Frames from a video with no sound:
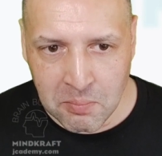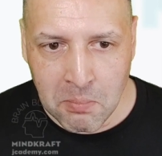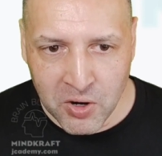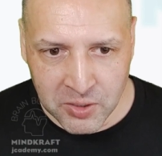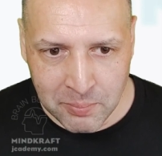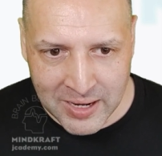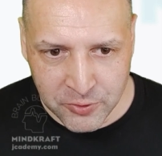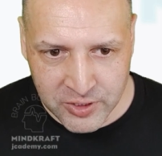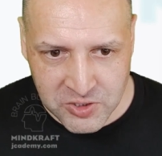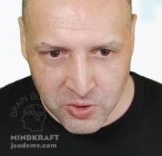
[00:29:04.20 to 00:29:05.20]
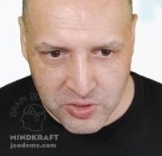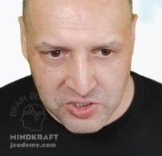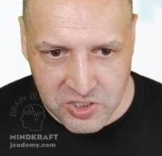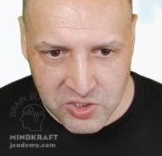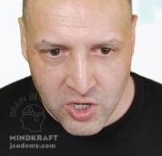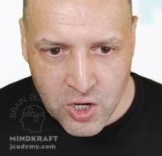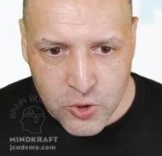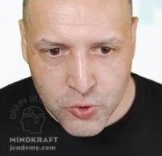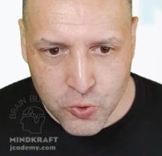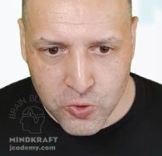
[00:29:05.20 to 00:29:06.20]
modern Mandarin. So this is
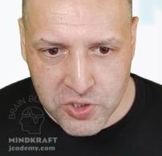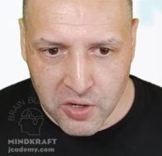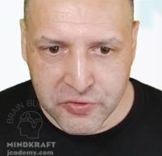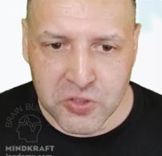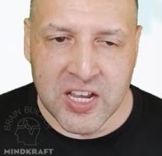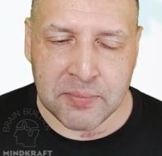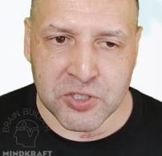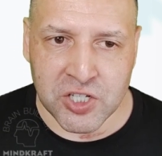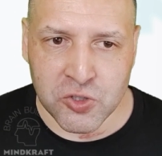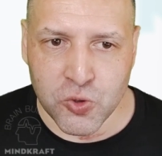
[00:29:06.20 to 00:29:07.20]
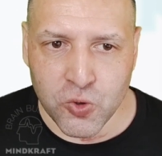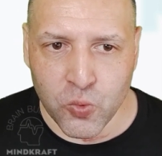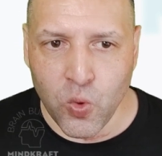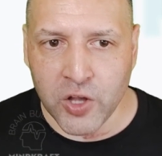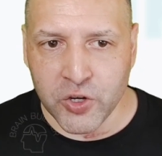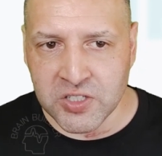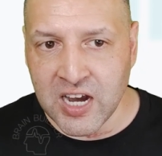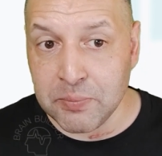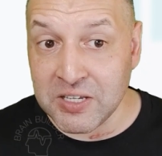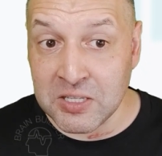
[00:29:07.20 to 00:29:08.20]
shu. So if you type xing shu while you're
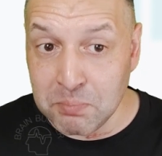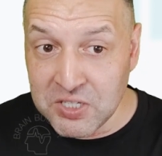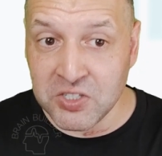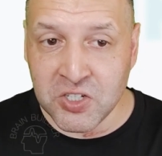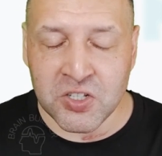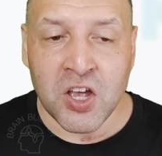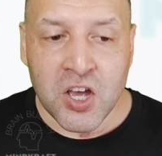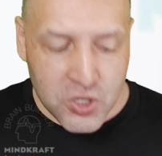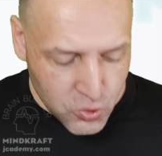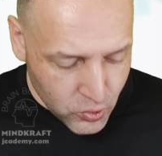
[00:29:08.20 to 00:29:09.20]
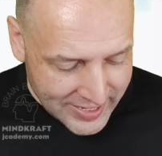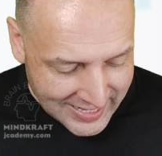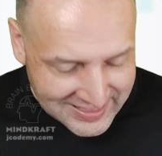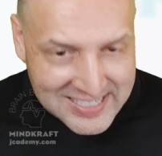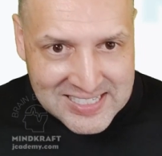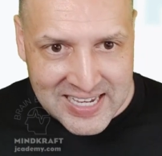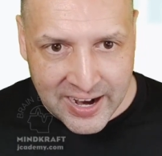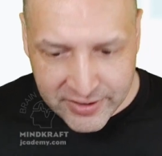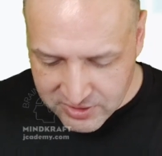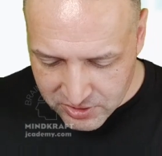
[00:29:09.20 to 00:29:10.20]
typing in pinyin, you'll get these
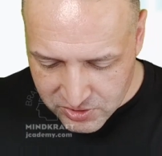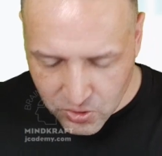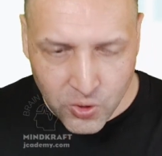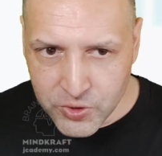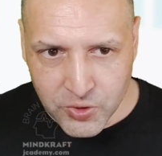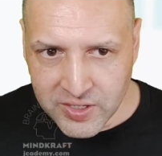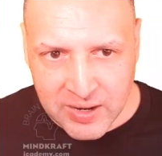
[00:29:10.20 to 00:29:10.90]
characters, or you can,